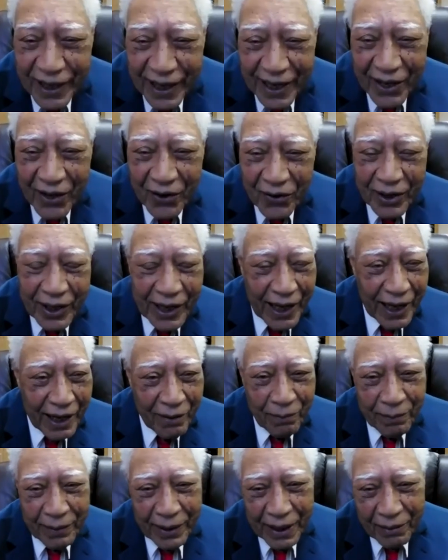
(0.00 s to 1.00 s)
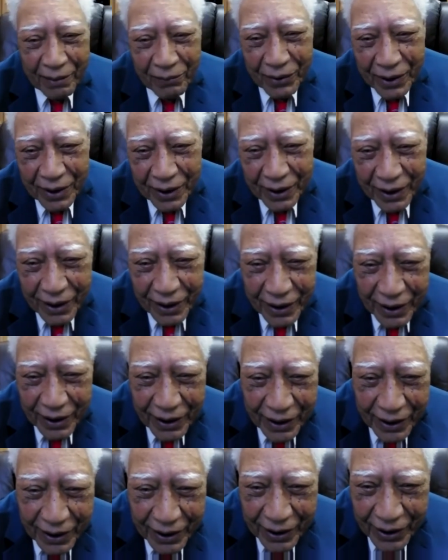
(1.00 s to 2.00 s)
town in Alabama
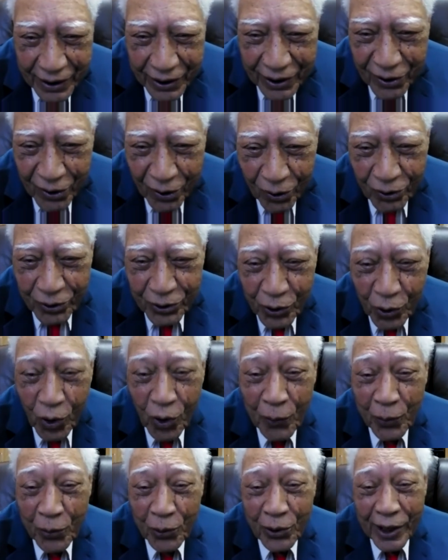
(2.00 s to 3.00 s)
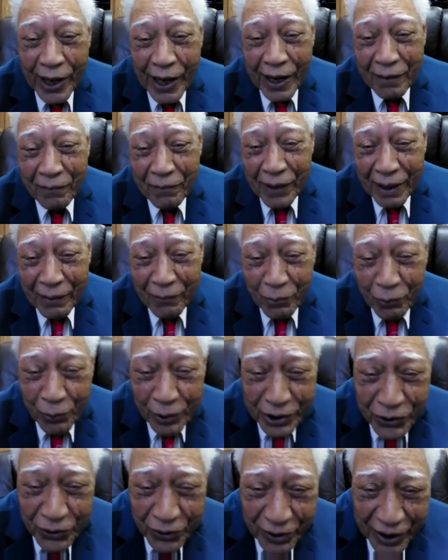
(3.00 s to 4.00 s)
uh, called Northport, Alabama,
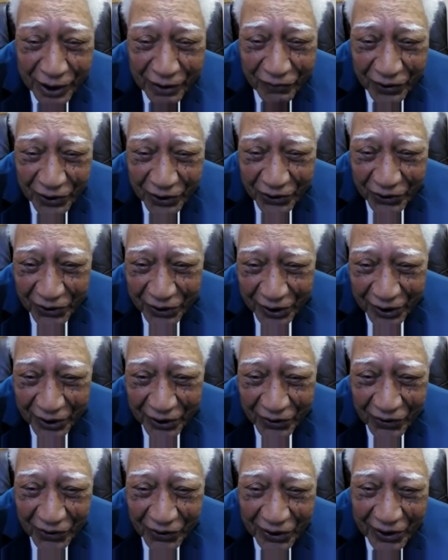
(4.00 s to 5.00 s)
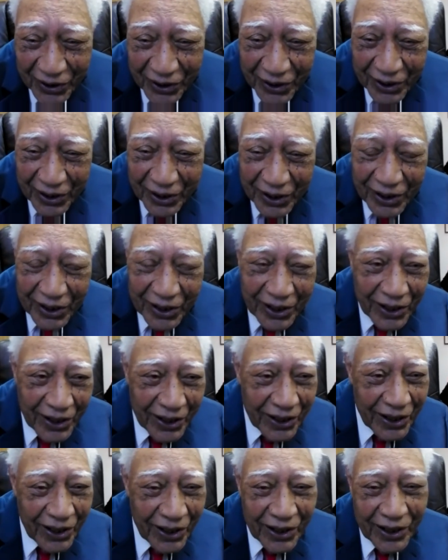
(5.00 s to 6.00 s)
which you never heard of.
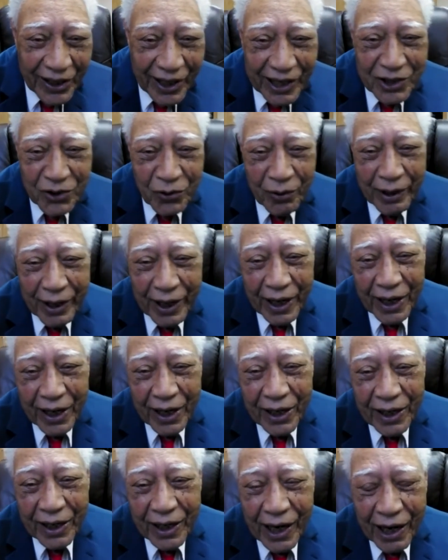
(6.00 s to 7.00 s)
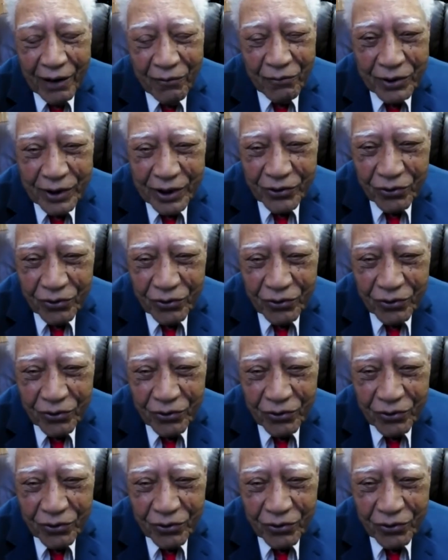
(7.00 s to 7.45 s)
Uh, that's where I, I, was